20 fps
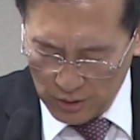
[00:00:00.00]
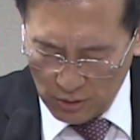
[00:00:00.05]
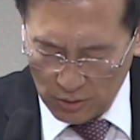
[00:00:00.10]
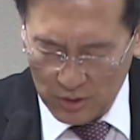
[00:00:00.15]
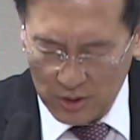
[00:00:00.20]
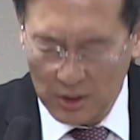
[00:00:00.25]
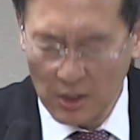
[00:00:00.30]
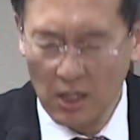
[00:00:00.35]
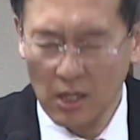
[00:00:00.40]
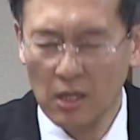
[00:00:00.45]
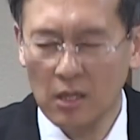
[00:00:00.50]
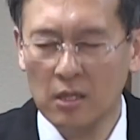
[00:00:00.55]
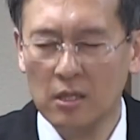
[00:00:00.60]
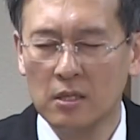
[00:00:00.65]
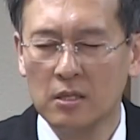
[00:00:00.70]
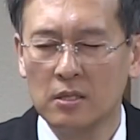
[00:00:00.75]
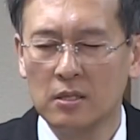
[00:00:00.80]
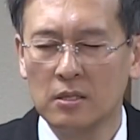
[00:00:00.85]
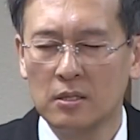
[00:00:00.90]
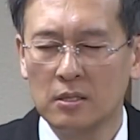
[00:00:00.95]
And may He
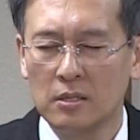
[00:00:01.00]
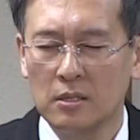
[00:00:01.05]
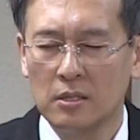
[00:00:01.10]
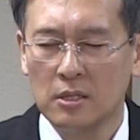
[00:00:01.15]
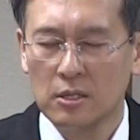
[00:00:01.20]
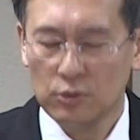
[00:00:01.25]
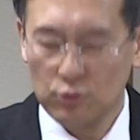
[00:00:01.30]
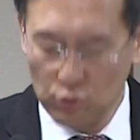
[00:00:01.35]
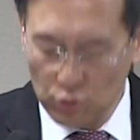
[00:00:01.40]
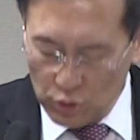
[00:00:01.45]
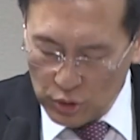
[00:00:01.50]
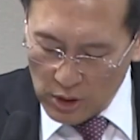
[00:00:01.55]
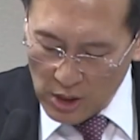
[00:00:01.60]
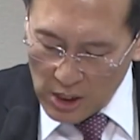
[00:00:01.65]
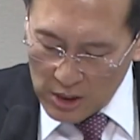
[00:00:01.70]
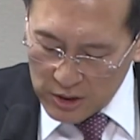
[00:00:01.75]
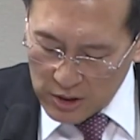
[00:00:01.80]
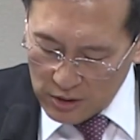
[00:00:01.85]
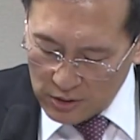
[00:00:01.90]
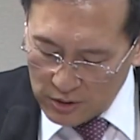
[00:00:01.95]
receive these
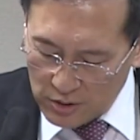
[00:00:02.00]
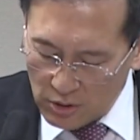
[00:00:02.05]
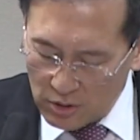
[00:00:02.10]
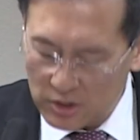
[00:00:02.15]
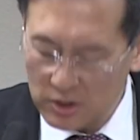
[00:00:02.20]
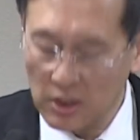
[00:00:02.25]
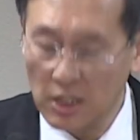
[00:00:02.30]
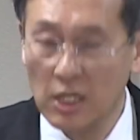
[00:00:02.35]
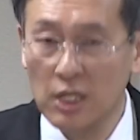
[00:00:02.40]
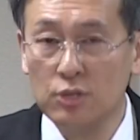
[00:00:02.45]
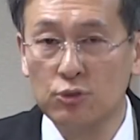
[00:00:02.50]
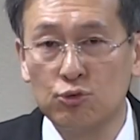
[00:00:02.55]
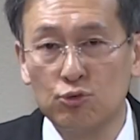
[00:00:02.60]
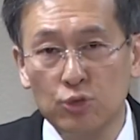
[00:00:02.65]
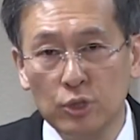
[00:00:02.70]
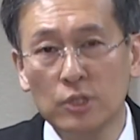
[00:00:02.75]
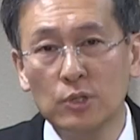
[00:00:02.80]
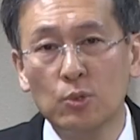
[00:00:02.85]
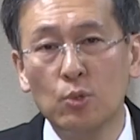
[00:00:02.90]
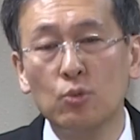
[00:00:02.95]
things so that you will be
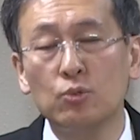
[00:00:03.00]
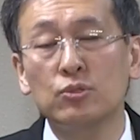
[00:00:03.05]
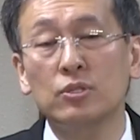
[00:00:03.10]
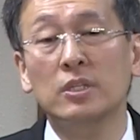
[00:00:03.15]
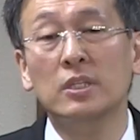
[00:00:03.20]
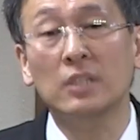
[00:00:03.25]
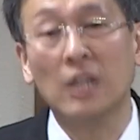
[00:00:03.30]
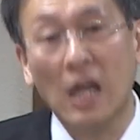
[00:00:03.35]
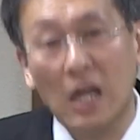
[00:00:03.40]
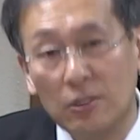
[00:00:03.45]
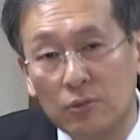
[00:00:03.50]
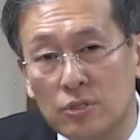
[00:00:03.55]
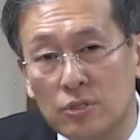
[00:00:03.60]
blessed.